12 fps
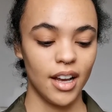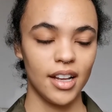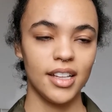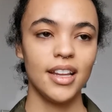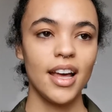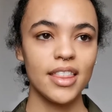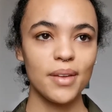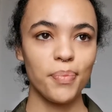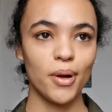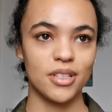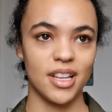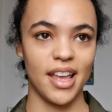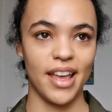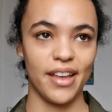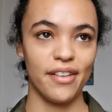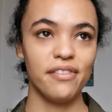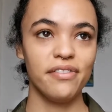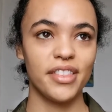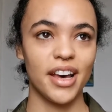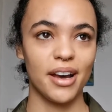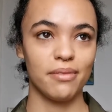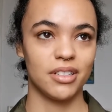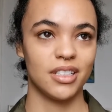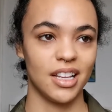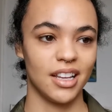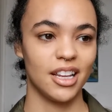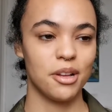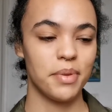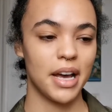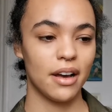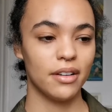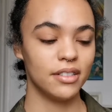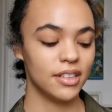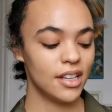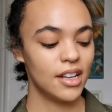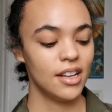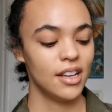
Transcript: Another positive that I was thinking about